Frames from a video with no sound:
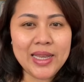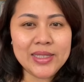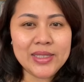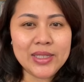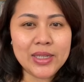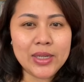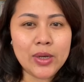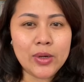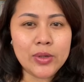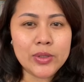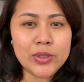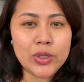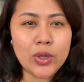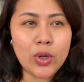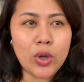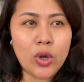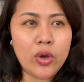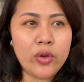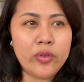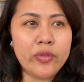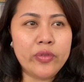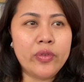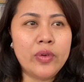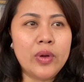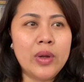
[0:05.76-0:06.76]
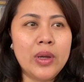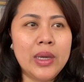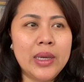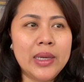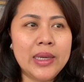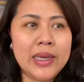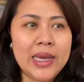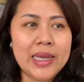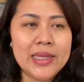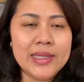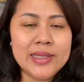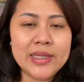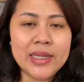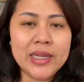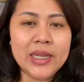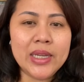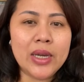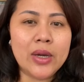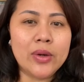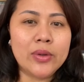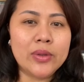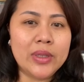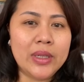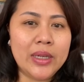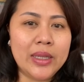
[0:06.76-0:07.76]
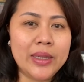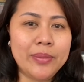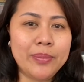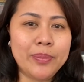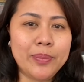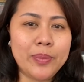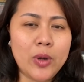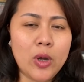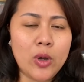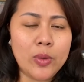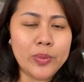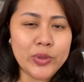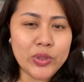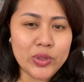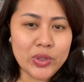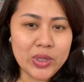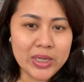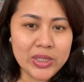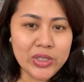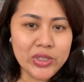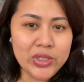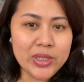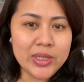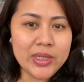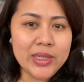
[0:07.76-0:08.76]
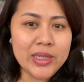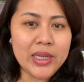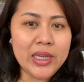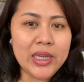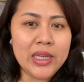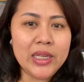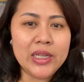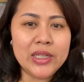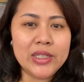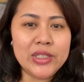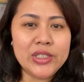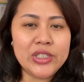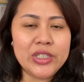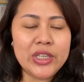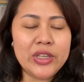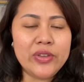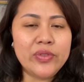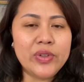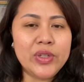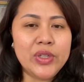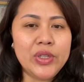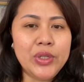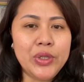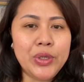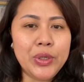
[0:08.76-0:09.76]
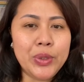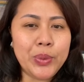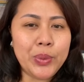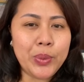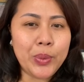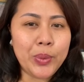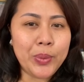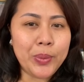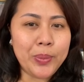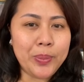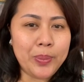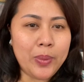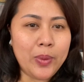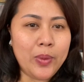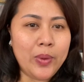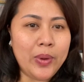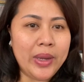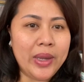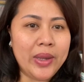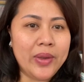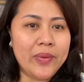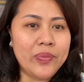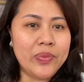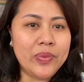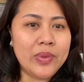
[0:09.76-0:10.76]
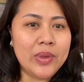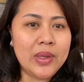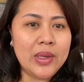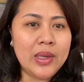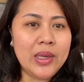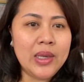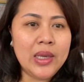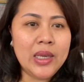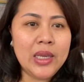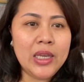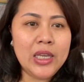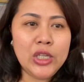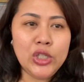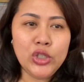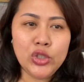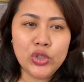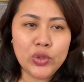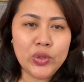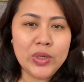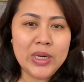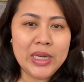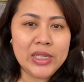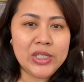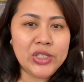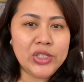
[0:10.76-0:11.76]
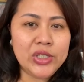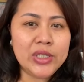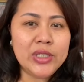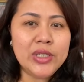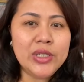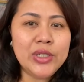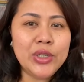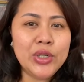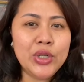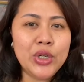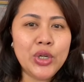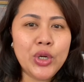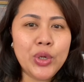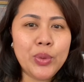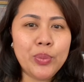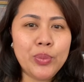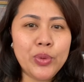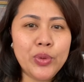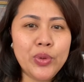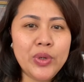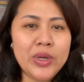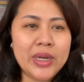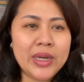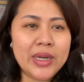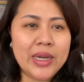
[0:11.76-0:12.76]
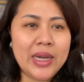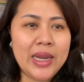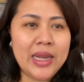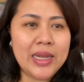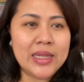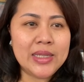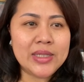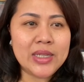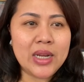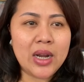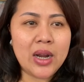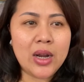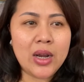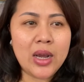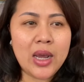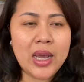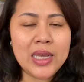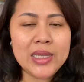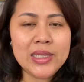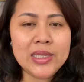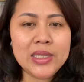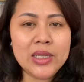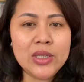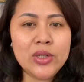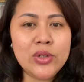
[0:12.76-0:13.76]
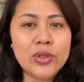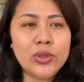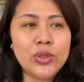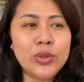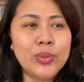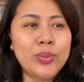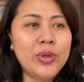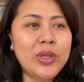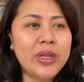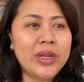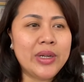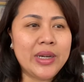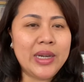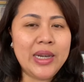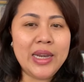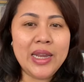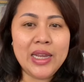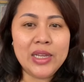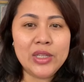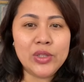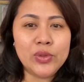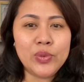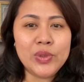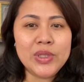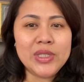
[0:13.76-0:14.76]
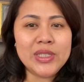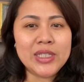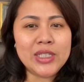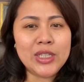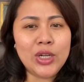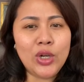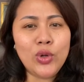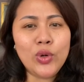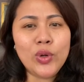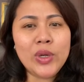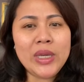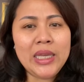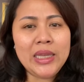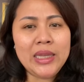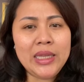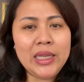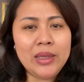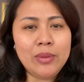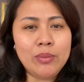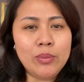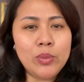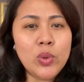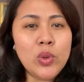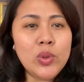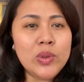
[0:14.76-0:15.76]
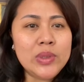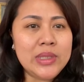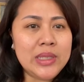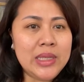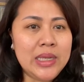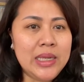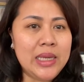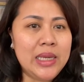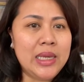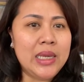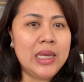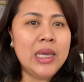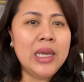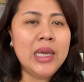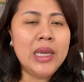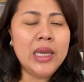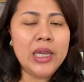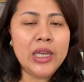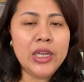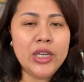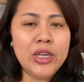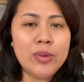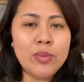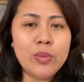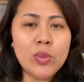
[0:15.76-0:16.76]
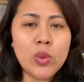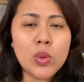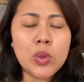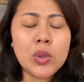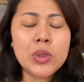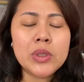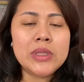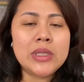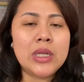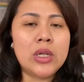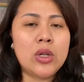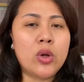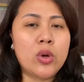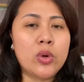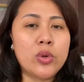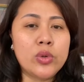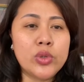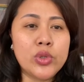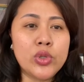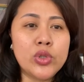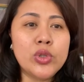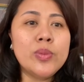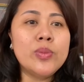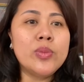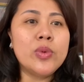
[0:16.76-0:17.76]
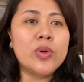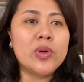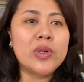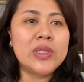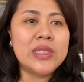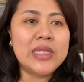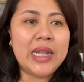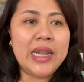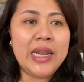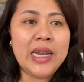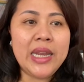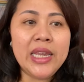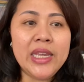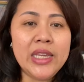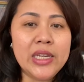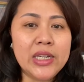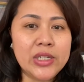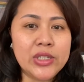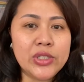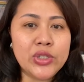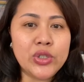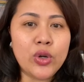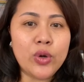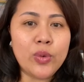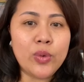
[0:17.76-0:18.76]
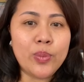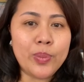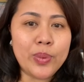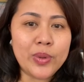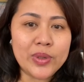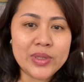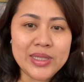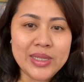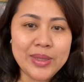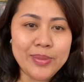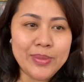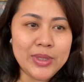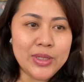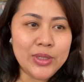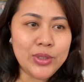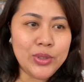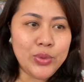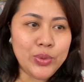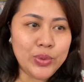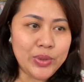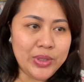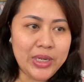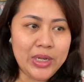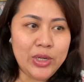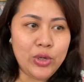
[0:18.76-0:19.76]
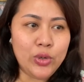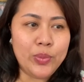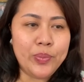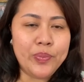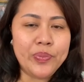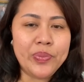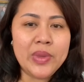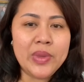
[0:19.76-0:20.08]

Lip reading: is a cause of gastric outlet obstruction in a 7-year-old boy. Introduction: Brunner's glands are acinotubular glands which are located mostly in the mucosal or submucosal layers of proximal duodenum.